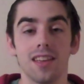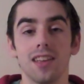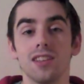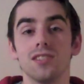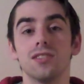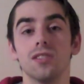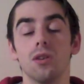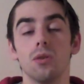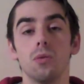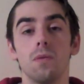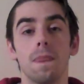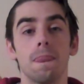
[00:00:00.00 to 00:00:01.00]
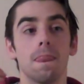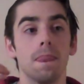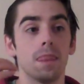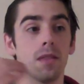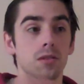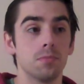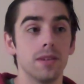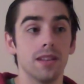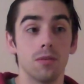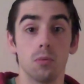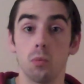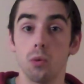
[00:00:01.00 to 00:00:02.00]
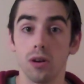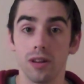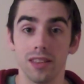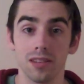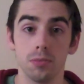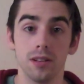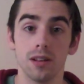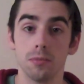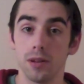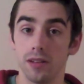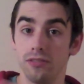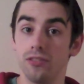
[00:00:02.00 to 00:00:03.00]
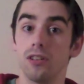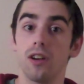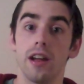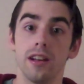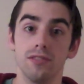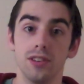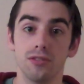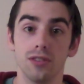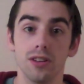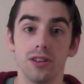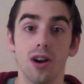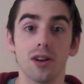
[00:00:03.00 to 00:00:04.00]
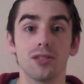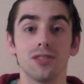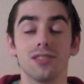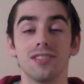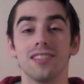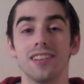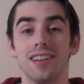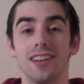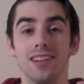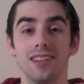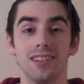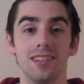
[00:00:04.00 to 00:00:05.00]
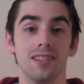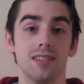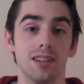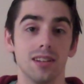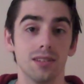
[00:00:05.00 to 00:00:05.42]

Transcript: So there's been work that's been done by a variety of different doctors and uh,